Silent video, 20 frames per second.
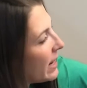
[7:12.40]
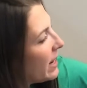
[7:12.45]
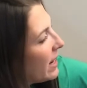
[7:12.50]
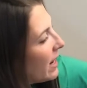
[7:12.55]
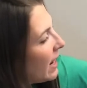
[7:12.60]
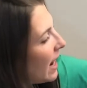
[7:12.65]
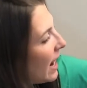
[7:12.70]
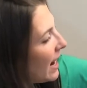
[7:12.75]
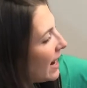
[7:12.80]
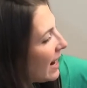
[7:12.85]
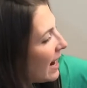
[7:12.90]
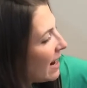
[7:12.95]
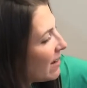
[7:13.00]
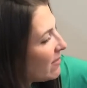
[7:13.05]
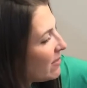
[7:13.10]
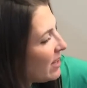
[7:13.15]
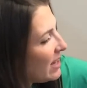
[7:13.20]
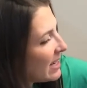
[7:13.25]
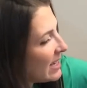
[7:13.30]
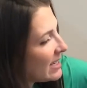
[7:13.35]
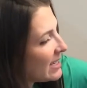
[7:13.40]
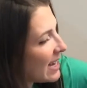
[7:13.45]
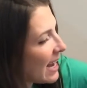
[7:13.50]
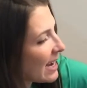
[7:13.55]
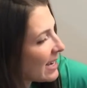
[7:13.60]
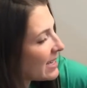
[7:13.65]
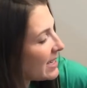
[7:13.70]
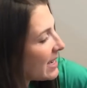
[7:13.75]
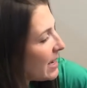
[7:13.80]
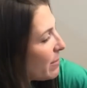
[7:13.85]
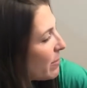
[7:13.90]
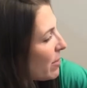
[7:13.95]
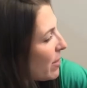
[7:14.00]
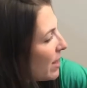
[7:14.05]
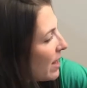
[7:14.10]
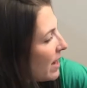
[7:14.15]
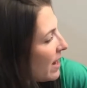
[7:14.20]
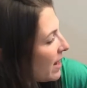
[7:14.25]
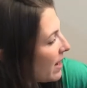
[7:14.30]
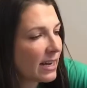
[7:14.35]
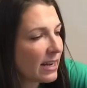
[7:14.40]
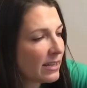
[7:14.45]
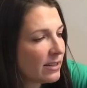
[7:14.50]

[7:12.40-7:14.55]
I have the exact same thing.